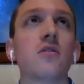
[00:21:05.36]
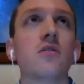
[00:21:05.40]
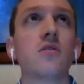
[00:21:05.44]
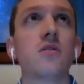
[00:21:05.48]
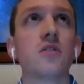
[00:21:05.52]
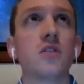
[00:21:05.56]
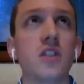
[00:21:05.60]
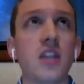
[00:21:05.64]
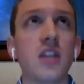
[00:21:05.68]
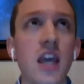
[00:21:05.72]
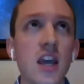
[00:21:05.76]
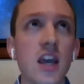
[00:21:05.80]

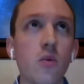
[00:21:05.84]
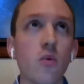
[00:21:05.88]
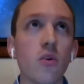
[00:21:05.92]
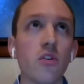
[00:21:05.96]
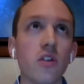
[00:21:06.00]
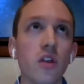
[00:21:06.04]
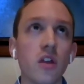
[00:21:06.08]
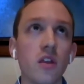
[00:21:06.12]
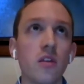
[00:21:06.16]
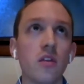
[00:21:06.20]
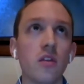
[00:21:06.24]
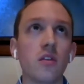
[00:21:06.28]
take
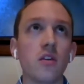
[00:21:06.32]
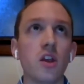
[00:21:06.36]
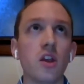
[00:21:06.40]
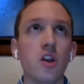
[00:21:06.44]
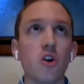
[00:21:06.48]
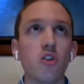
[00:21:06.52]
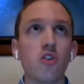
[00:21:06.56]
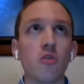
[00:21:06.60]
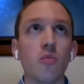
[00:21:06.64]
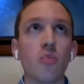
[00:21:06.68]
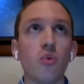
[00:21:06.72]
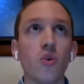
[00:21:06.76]
within,
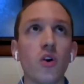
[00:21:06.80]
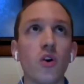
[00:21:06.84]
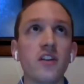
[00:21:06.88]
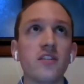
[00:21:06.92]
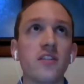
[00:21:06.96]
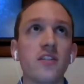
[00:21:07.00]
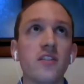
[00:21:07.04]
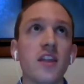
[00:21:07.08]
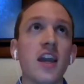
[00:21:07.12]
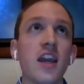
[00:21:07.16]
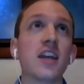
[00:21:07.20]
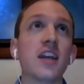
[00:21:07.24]
the
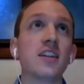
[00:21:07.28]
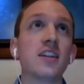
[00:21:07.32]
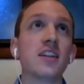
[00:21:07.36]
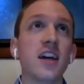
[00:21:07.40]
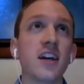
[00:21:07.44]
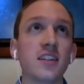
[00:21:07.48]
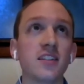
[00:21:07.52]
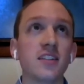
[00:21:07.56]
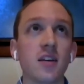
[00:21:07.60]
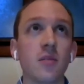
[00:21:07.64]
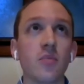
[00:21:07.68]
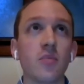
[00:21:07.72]
boys, and they can
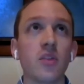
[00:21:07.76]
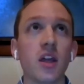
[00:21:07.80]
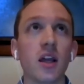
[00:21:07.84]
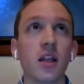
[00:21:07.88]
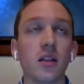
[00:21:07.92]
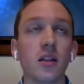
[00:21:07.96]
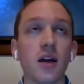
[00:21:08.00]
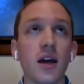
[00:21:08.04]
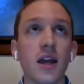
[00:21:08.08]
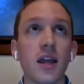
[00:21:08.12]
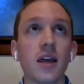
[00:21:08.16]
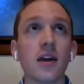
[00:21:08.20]
test
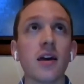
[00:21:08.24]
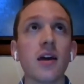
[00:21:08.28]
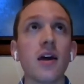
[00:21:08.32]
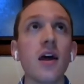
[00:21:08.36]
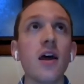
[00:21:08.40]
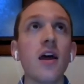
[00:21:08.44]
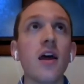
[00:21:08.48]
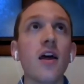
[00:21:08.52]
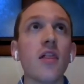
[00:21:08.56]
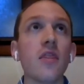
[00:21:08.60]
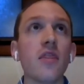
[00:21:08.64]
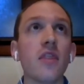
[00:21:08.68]
something like
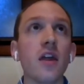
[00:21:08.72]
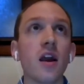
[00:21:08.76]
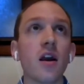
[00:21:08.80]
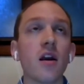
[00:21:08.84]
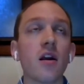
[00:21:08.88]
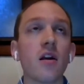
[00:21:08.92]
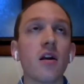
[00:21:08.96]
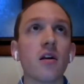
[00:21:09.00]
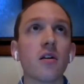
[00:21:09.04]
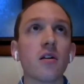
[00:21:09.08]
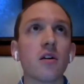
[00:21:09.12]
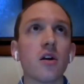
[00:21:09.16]

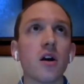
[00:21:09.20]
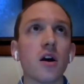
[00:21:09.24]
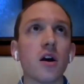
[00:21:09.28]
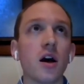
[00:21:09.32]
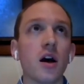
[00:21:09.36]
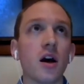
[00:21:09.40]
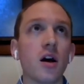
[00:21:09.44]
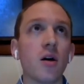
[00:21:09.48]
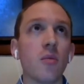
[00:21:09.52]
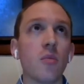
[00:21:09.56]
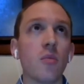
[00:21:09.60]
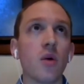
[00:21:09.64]
their
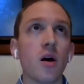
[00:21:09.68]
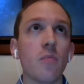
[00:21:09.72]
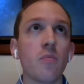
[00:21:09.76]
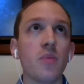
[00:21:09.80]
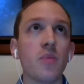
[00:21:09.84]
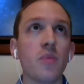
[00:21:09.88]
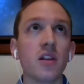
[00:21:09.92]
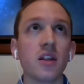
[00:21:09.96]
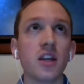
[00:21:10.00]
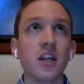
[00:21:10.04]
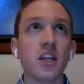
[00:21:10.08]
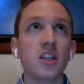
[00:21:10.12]

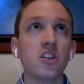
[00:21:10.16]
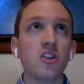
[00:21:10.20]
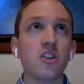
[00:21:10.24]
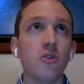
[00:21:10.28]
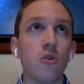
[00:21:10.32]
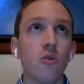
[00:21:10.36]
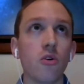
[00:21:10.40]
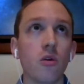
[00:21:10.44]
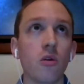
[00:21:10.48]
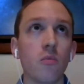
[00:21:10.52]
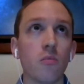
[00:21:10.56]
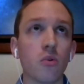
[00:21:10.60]
ability
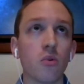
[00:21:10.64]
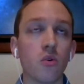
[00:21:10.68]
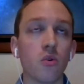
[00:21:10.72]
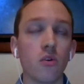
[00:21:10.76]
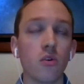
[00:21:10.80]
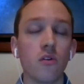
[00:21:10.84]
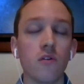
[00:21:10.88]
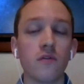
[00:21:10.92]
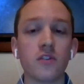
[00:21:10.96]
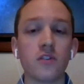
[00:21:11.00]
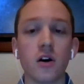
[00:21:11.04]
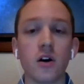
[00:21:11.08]
to
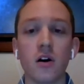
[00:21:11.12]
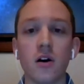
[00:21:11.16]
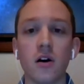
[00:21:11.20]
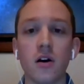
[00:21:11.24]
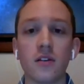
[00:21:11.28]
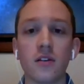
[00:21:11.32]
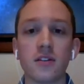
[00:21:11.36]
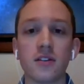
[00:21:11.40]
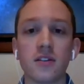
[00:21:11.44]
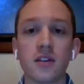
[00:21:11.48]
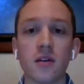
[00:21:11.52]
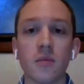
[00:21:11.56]
improve
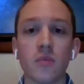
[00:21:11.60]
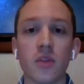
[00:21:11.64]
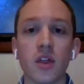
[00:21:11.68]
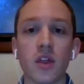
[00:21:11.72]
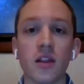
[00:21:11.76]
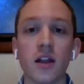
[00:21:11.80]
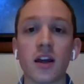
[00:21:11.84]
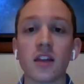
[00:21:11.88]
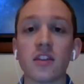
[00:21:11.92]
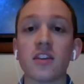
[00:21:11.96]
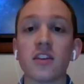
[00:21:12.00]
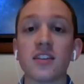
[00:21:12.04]
on
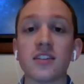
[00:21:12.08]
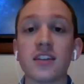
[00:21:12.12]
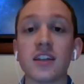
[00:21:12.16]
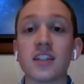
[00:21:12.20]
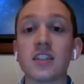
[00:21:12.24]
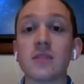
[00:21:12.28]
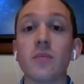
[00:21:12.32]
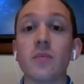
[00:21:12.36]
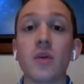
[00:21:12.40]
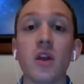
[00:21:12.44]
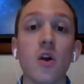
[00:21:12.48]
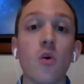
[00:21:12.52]
something like the
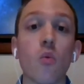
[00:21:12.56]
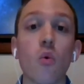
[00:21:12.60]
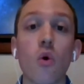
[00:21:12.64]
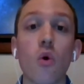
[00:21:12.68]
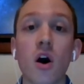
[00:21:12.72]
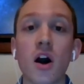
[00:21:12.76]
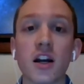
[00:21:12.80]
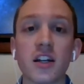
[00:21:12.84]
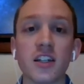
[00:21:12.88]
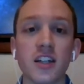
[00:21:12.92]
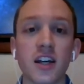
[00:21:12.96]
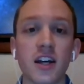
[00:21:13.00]
6-minute
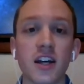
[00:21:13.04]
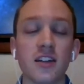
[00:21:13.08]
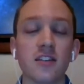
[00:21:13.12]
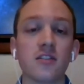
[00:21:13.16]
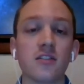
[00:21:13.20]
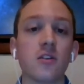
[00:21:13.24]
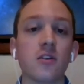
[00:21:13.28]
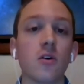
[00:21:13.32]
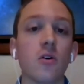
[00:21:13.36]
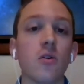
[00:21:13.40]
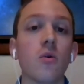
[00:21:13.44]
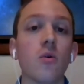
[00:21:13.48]
walk
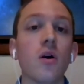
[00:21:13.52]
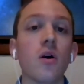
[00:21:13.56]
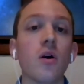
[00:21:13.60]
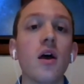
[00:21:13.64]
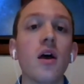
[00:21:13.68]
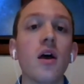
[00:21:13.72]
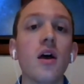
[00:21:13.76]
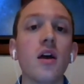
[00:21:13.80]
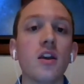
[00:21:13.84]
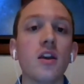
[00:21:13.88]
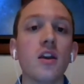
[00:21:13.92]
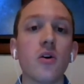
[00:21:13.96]
test. So,
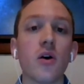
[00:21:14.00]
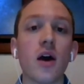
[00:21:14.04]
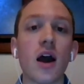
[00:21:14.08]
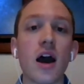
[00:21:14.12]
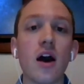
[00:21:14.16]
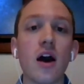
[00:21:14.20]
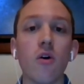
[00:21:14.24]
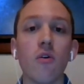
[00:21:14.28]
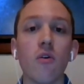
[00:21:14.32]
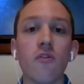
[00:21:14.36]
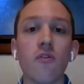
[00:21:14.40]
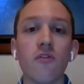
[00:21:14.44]

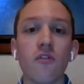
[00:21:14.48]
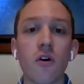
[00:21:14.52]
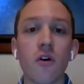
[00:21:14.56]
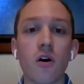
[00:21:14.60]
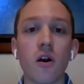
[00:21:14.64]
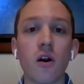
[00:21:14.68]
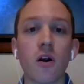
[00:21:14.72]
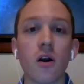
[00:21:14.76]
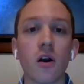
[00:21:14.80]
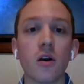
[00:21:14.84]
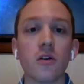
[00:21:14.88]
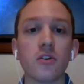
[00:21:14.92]
how
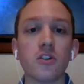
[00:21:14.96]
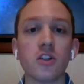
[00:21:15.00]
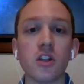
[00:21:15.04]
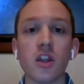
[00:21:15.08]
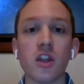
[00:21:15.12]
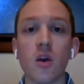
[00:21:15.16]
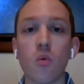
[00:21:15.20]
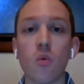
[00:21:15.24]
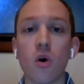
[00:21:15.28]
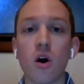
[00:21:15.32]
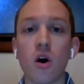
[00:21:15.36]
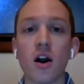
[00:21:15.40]
far do
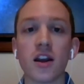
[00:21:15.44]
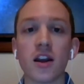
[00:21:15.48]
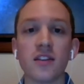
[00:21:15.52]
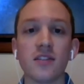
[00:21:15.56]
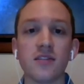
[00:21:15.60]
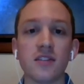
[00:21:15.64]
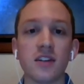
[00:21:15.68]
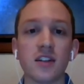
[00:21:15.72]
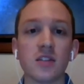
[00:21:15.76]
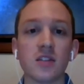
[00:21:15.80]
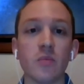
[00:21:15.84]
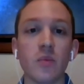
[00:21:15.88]
they walk in
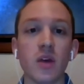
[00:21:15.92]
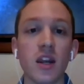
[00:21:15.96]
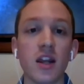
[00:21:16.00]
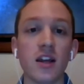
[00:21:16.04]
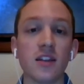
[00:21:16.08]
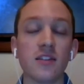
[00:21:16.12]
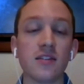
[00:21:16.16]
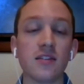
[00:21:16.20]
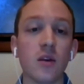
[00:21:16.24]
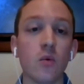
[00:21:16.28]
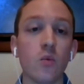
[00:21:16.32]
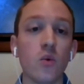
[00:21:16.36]
6
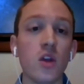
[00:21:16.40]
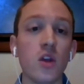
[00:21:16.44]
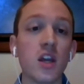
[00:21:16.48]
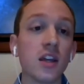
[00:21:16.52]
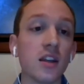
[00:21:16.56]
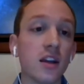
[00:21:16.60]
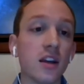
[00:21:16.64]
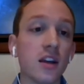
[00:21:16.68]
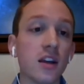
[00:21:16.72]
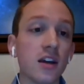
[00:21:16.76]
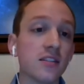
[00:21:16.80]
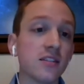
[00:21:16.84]
minutes? And we
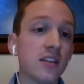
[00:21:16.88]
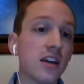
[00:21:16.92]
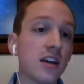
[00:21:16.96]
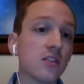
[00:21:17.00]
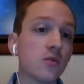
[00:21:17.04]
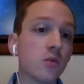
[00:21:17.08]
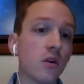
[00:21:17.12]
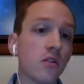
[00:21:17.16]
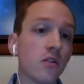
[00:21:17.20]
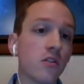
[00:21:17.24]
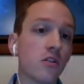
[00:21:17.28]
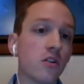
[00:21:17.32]
can
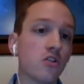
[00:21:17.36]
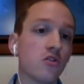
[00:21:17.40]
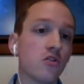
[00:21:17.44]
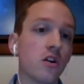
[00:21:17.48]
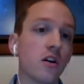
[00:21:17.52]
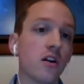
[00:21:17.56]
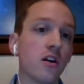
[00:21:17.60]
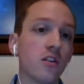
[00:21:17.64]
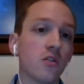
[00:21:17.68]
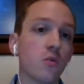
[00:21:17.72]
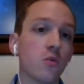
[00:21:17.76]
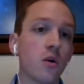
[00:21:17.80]
assess whether a
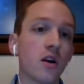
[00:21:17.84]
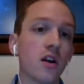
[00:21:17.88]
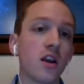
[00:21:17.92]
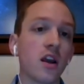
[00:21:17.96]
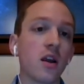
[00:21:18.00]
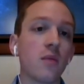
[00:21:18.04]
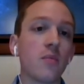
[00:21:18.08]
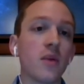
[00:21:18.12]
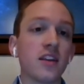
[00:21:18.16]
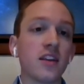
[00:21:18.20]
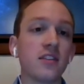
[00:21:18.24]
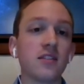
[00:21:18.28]
drug is
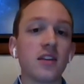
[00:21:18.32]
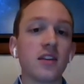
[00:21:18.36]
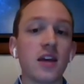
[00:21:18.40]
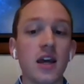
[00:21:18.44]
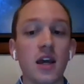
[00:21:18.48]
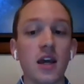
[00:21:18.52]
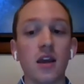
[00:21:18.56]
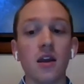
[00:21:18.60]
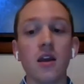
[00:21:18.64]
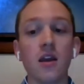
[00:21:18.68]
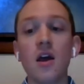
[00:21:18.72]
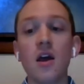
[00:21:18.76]
working by saying,